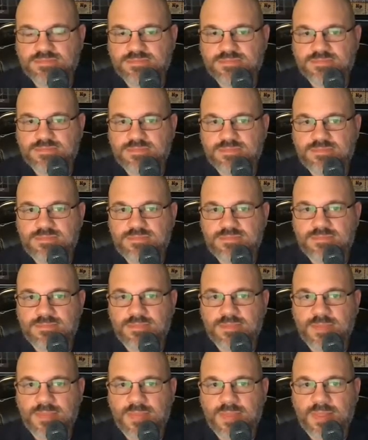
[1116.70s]

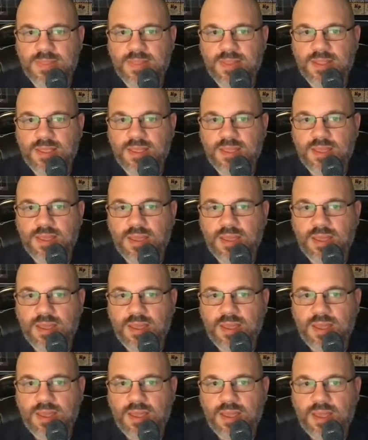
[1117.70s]

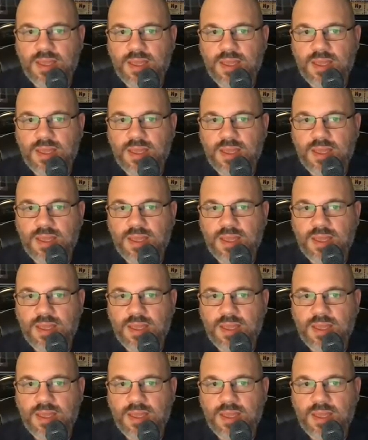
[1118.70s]
Nobody speaks.